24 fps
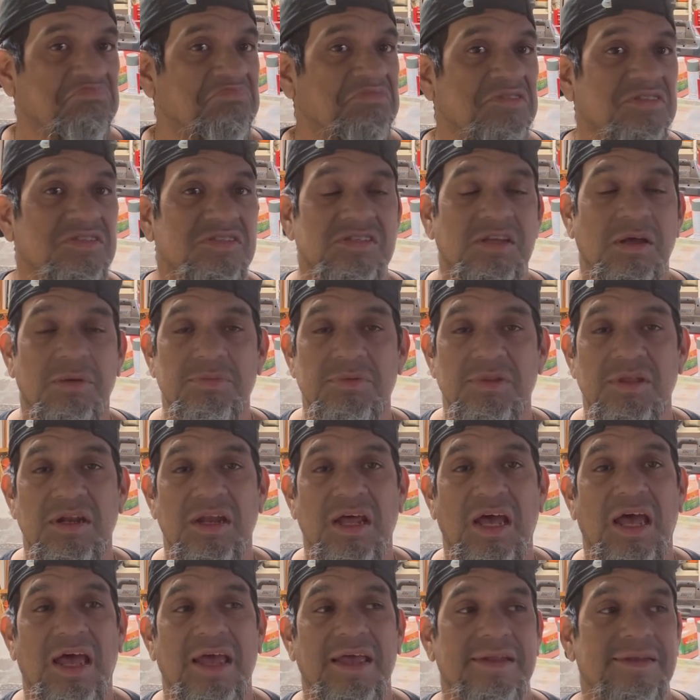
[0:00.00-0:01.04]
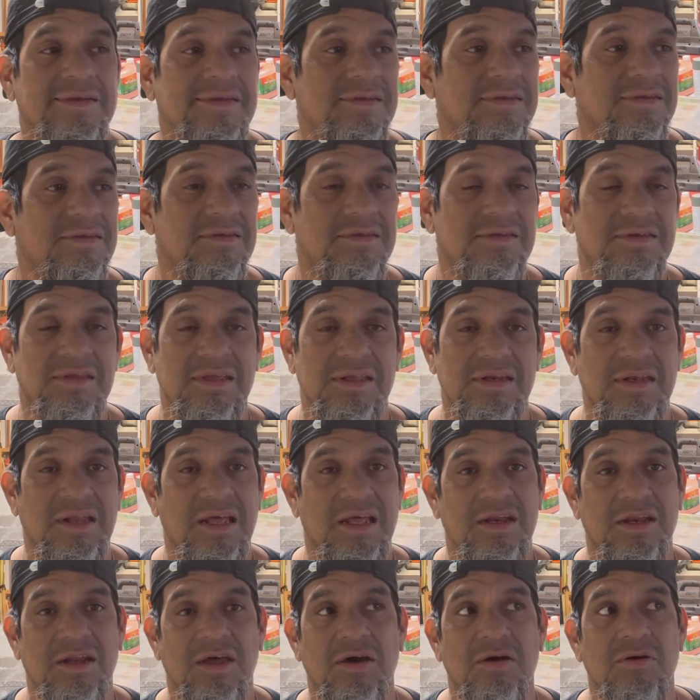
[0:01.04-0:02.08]
something I did
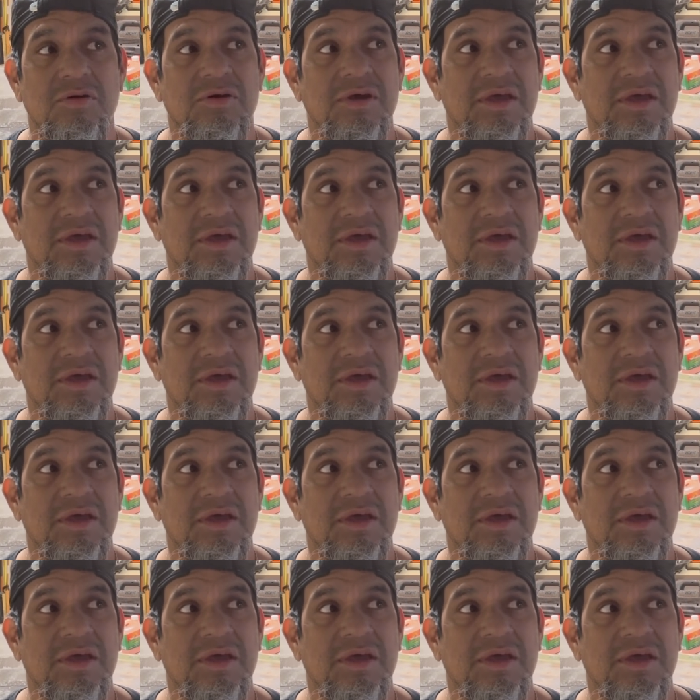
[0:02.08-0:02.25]
not know.